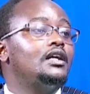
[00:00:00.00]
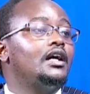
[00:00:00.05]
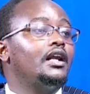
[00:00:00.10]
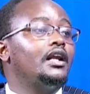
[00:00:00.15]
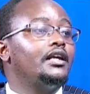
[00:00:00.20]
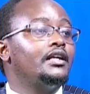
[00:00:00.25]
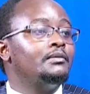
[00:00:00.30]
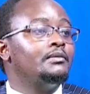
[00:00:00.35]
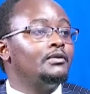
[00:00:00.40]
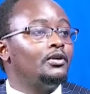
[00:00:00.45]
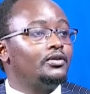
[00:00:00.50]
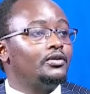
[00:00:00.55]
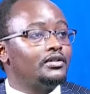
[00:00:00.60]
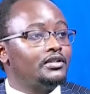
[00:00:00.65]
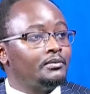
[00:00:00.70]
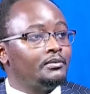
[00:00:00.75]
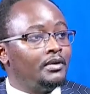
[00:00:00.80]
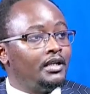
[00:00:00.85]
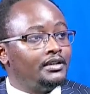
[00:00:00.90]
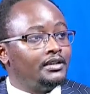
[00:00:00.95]
claim or
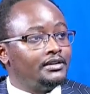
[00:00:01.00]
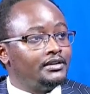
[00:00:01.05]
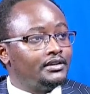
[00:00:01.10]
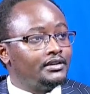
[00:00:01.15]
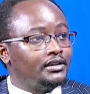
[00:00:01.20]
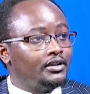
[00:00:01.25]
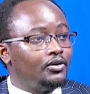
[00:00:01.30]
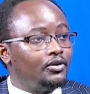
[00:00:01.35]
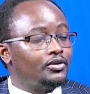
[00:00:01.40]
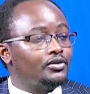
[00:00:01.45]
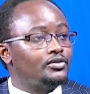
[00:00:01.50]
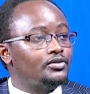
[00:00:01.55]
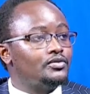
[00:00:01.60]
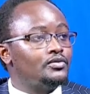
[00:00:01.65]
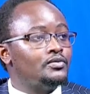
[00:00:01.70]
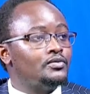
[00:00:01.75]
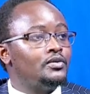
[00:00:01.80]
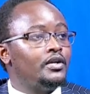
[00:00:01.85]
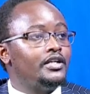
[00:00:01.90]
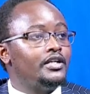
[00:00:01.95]
demand or
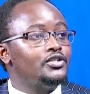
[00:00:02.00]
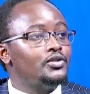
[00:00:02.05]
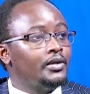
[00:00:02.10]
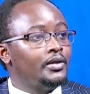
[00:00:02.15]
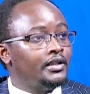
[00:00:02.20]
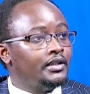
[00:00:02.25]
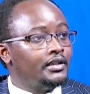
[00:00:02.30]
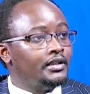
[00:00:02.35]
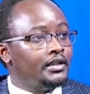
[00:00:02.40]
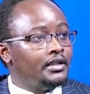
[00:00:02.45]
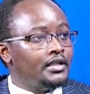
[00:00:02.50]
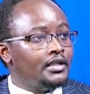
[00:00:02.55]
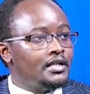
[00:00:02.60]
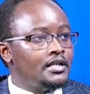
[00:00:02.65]
to enjoy